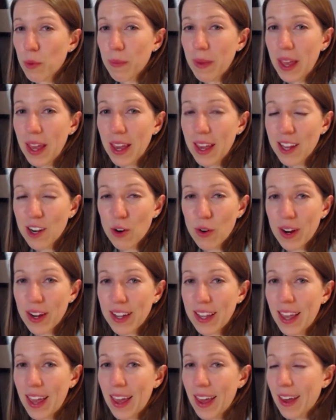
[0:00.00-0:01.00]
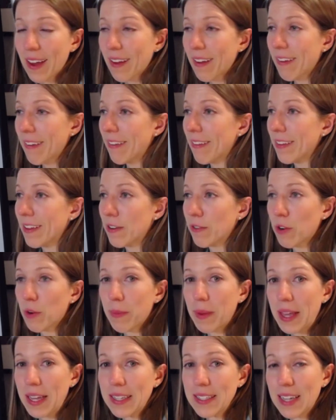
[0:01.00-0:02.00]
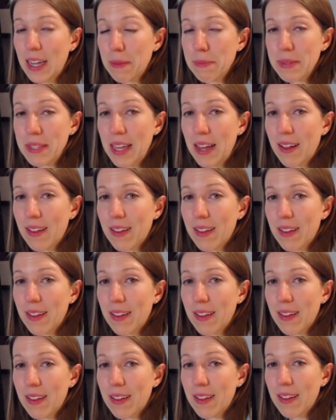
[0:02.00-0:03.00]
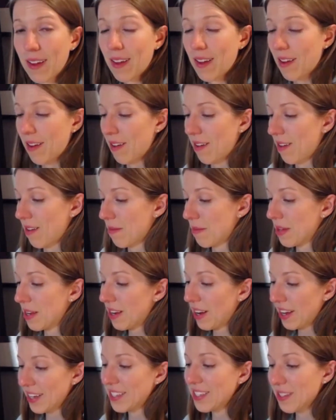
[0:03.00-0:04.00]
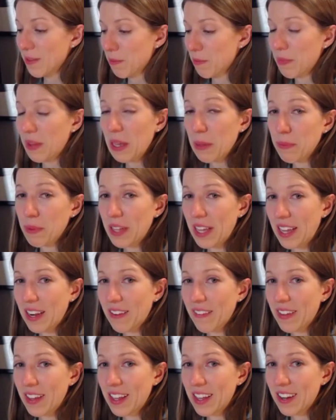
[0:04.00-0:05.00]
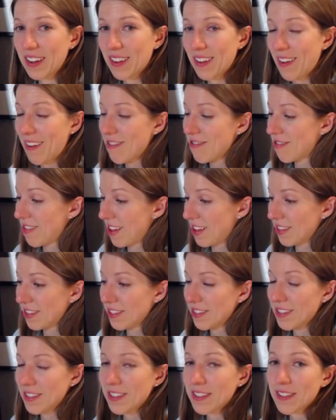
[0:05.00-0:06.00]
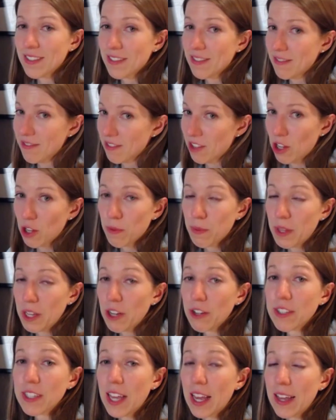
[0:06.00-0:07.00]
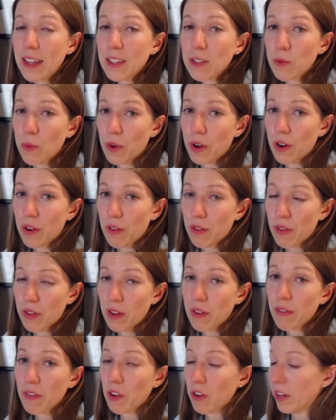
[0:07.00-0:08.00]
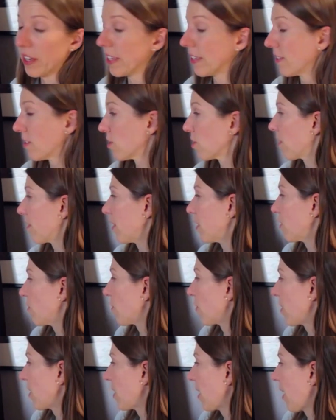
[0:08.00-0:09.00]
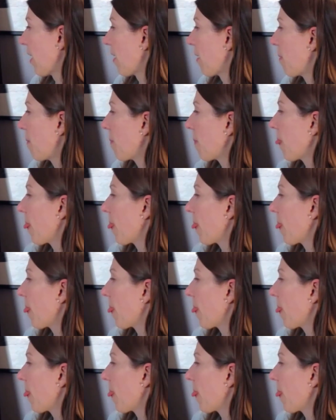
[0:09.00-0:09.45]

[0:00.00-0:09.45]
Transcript: romaine, or a kale and romaine type salad, a nice big plate of it, that's could be your day's worth of green servings for the day.